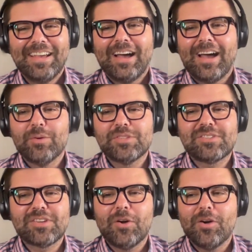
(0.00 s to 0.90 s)
I was
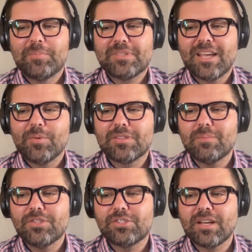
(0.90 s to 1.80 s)
so upset with the
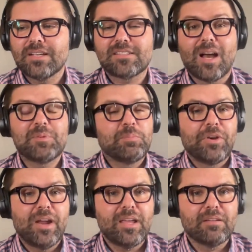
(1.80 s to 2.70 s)
mission, I stopped
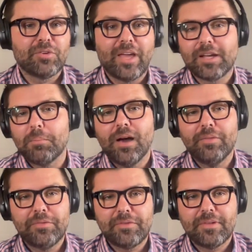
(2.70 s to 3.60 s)
praying for like a
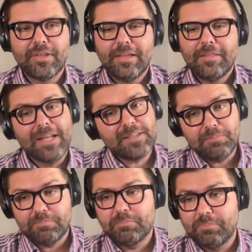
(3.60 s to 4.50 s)
month. That's
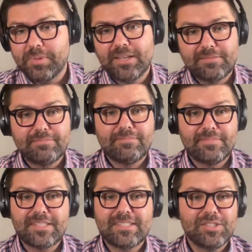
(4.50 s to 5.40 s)
a big
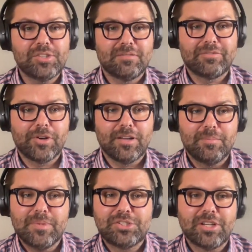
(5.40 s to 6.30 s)
decision for a
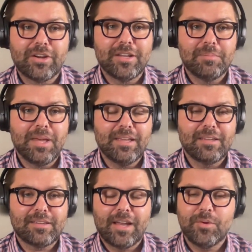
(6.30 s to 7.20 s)
missionary to
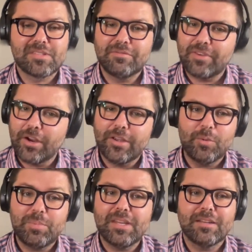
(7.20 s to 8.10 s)
make. I was a very
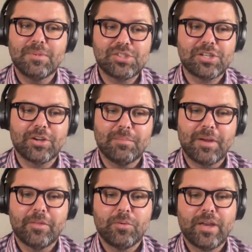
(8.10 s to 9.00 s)
obedient missionary,
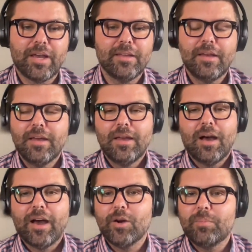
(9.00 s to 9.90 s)
by the way.
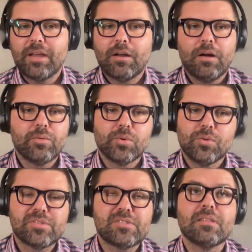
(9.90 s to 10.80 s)
I obeyed all the
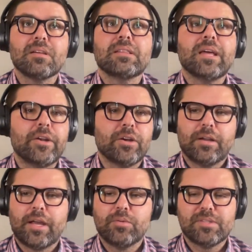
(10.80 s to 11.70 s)
rules to the letter,
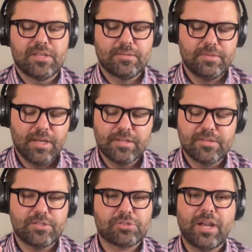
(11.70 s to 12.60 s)
and I was a
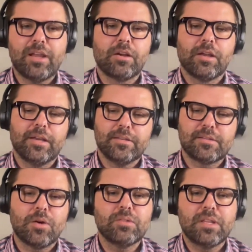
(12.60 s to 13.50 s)
trainer and a
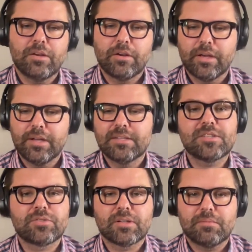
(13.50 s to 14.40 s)
zone leader and a
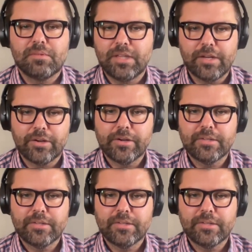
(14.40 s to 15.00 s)
district leader.